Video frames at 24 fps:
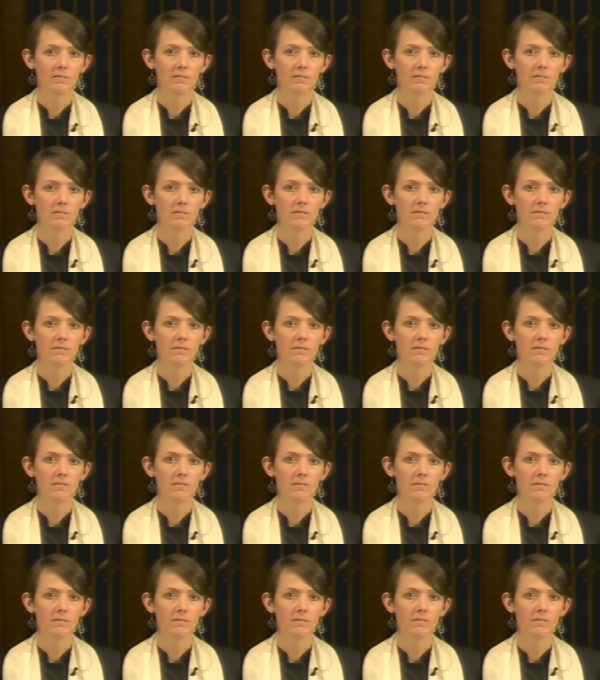
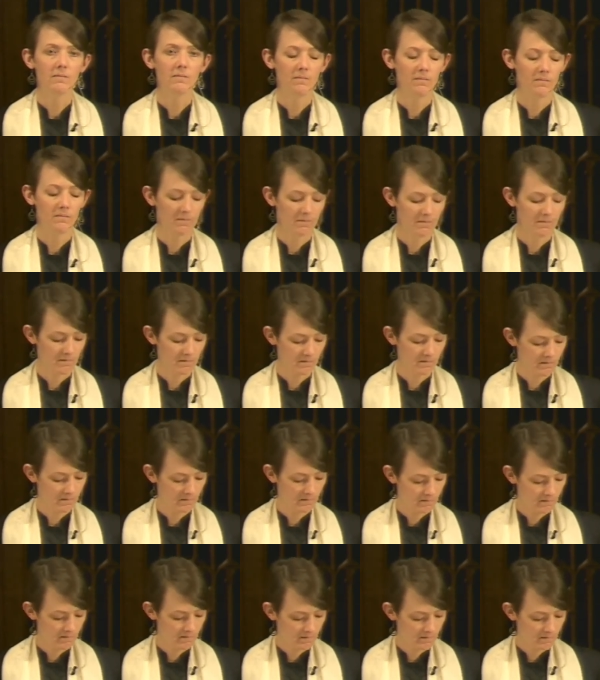
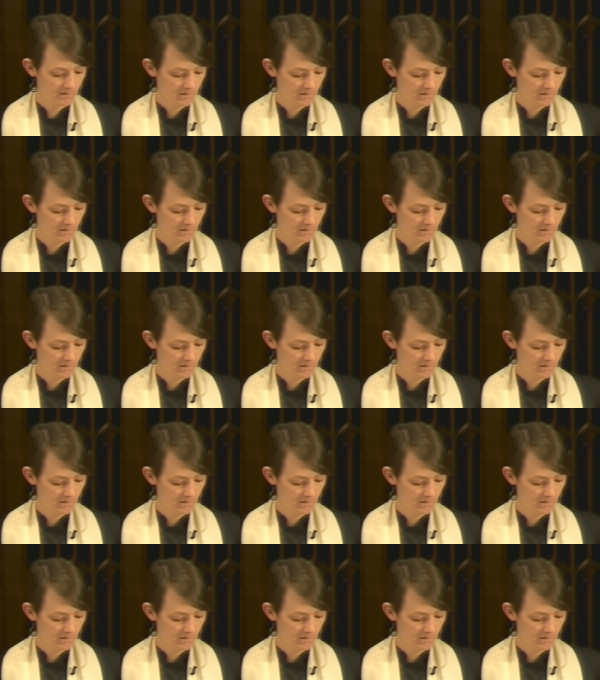(silence)